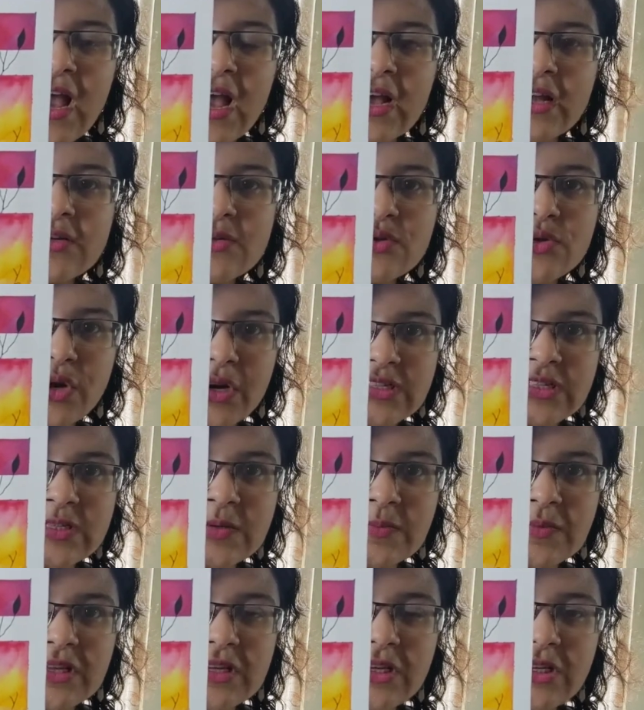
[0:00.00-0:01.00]
And
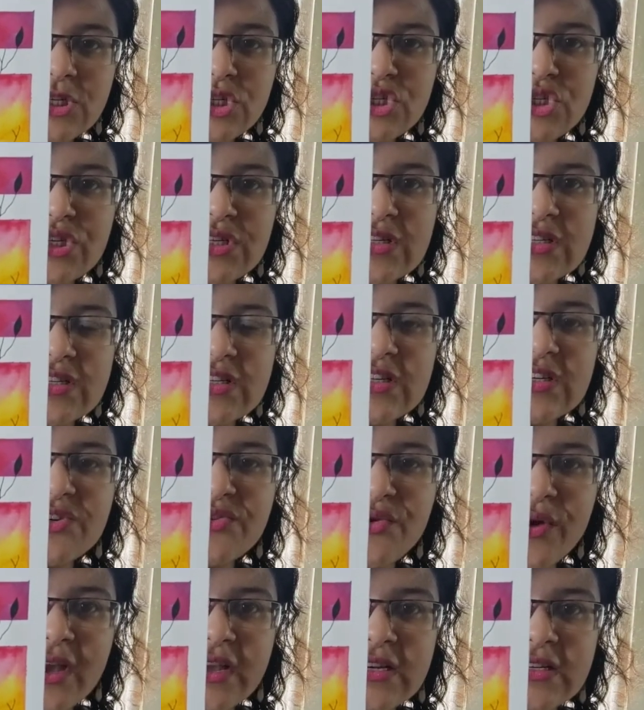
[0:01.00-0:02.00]
trust me, she did it
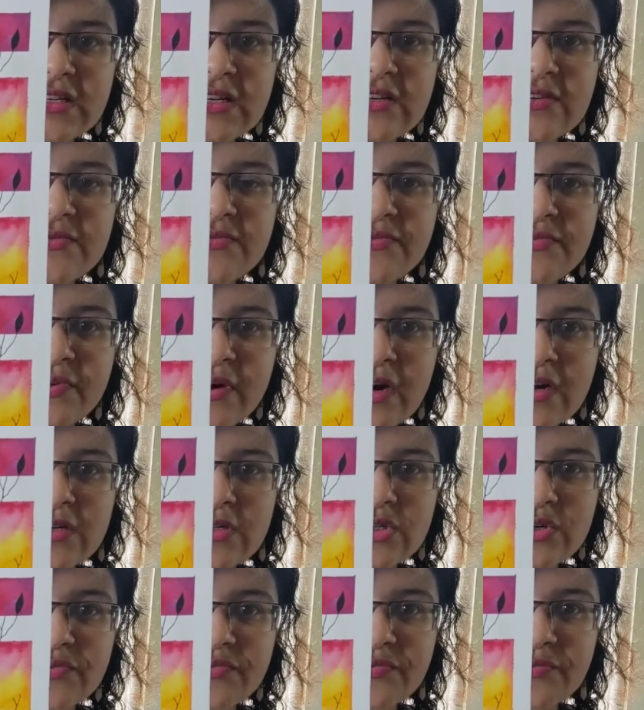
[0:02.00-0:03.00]
right in
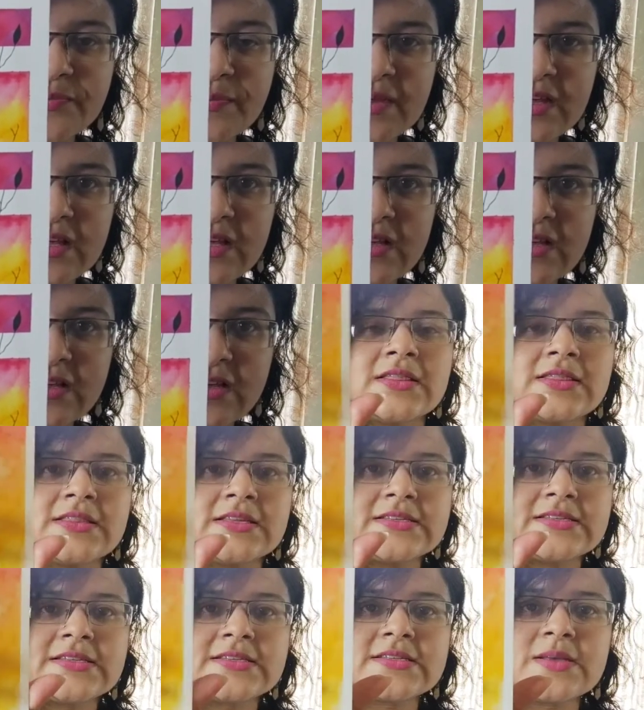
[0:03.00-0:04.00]
front of me.
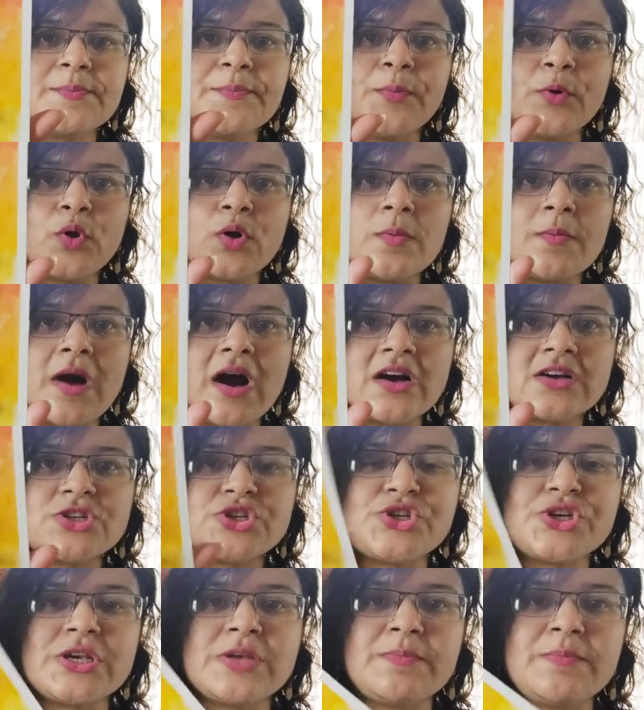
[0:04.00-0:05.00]
This is a bookmark
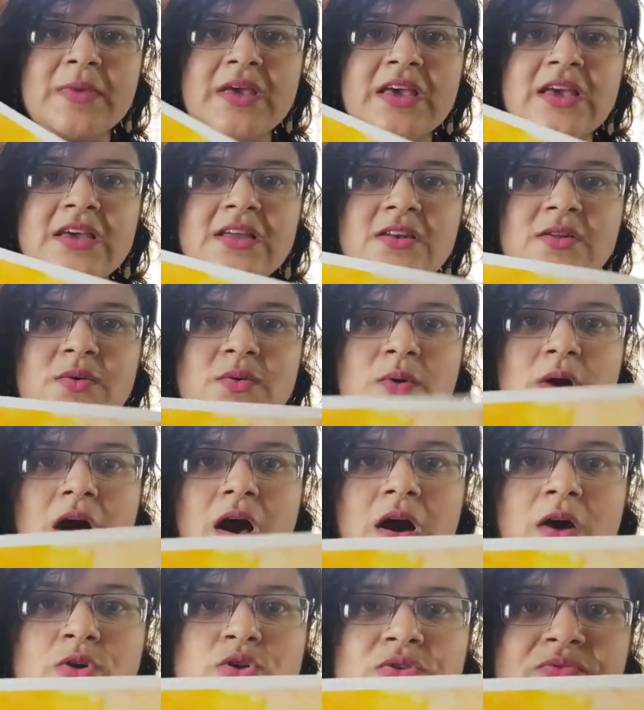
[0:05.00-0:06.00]
she made
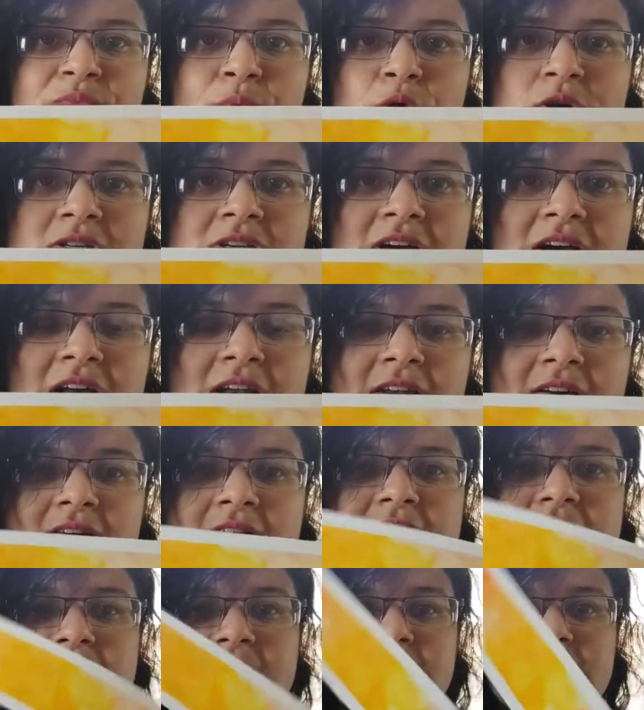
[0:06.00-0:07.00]
out of
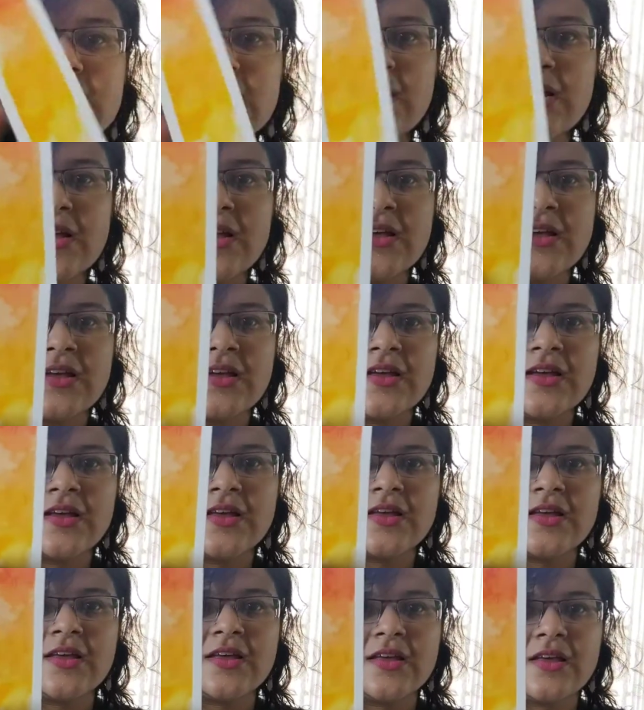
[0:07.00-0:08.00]
watercolors
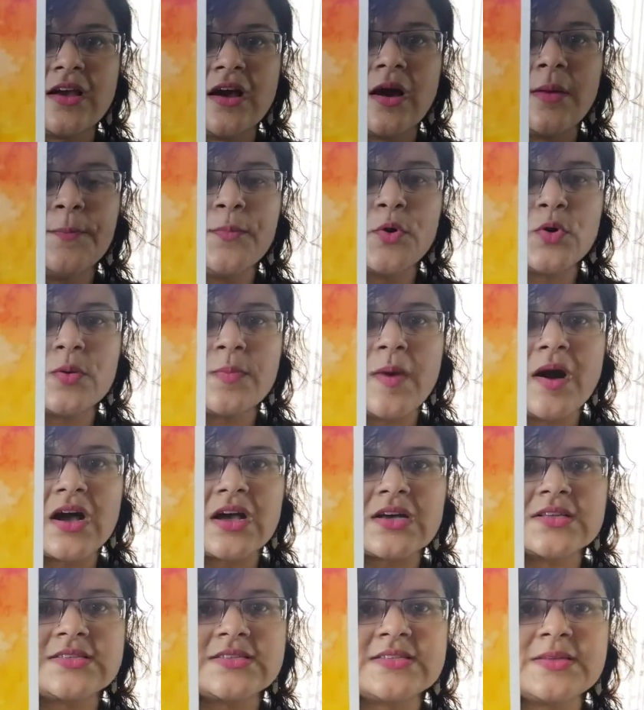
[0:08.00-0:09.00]
a bookmark
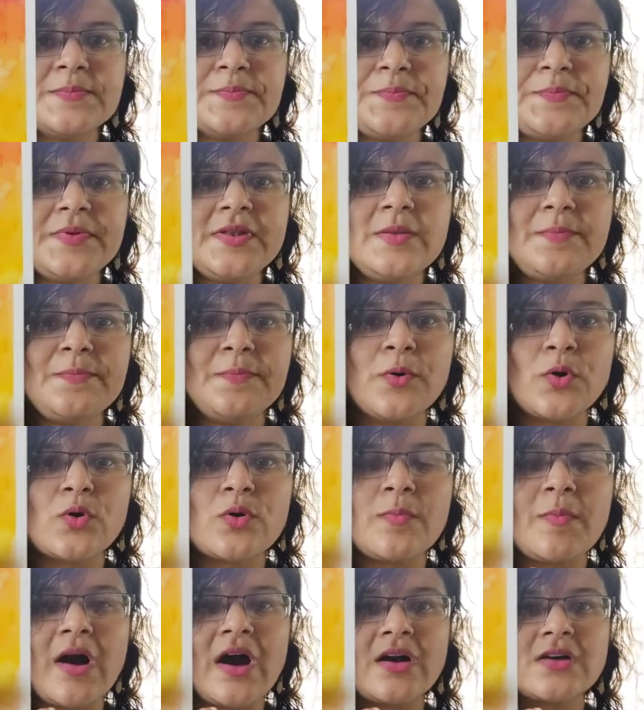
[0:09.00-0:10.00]
a simple
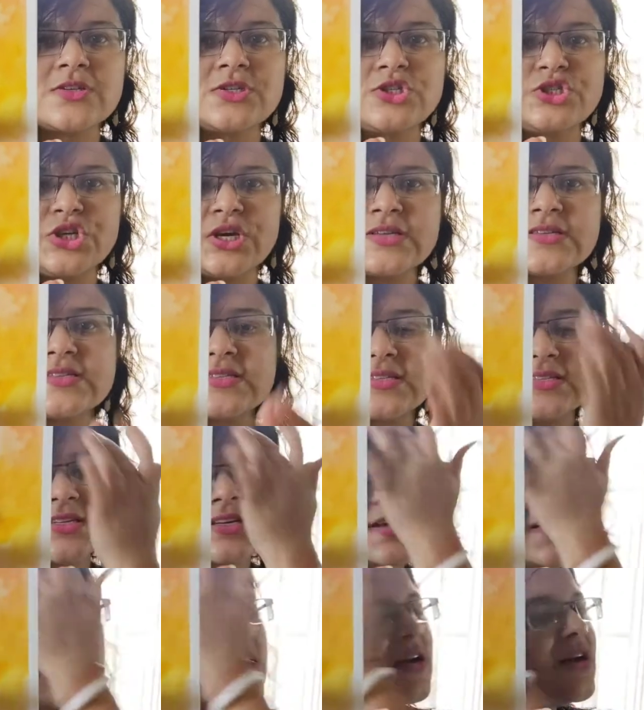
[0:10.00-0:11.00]
bookmark just
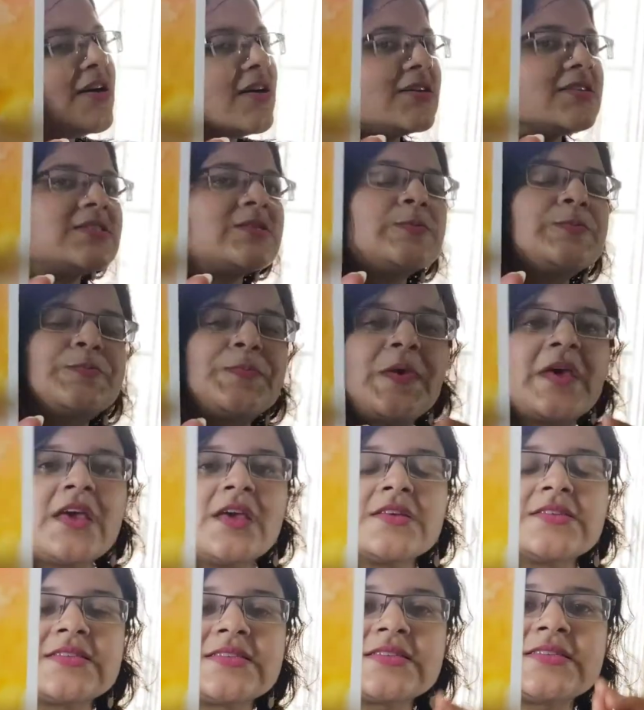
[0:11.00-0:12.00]
a
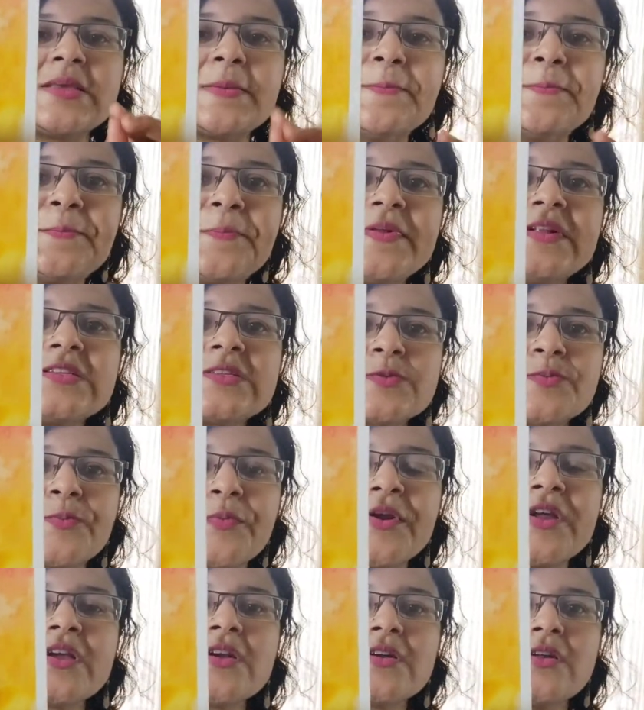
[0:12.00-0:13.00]
simple
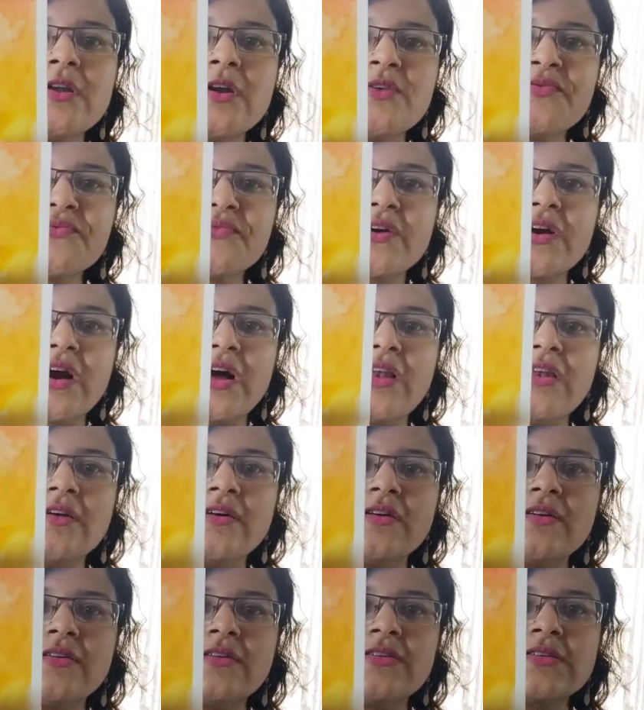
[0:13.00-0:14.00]
sprinkle of
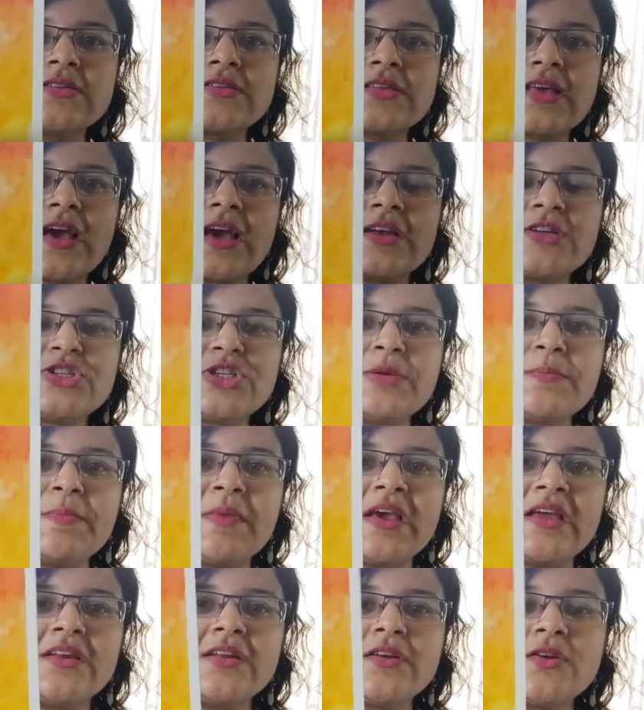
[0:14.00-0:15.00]
colors and she
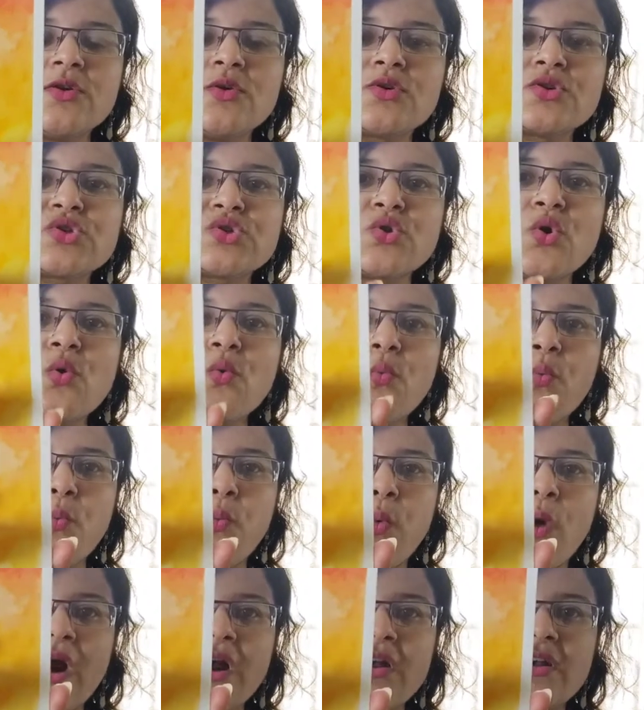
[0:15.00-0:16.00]
made it look so
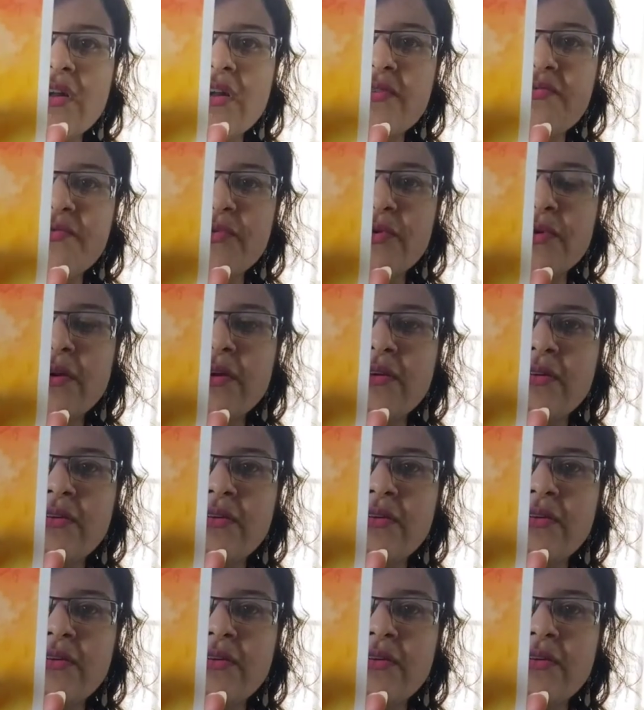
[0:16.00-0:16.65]
wonderful